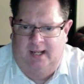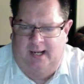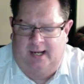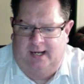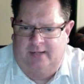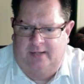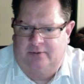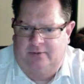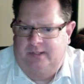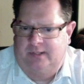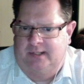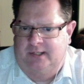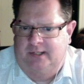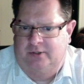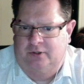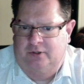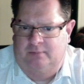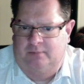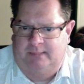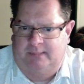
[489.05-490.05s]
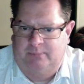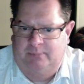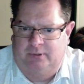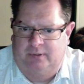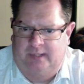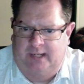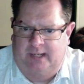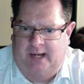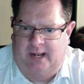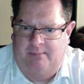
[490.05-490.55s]
Uh, there's another member
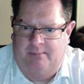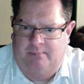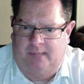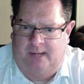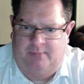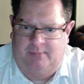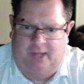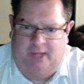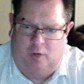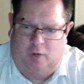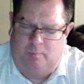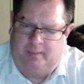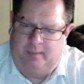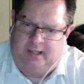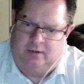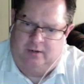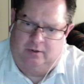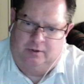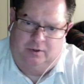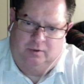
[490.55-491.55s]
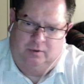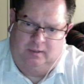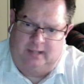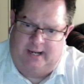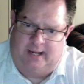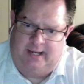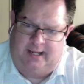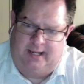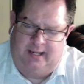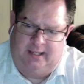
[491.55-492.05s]
that I'm I'm helping out on their
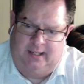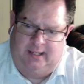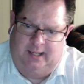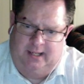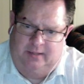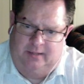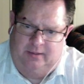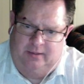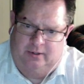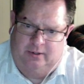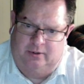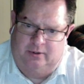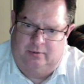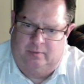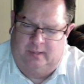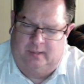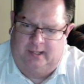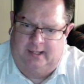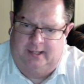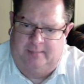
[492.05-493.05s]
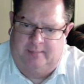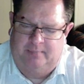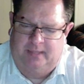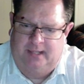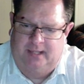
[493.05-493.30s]
lighting and their uh,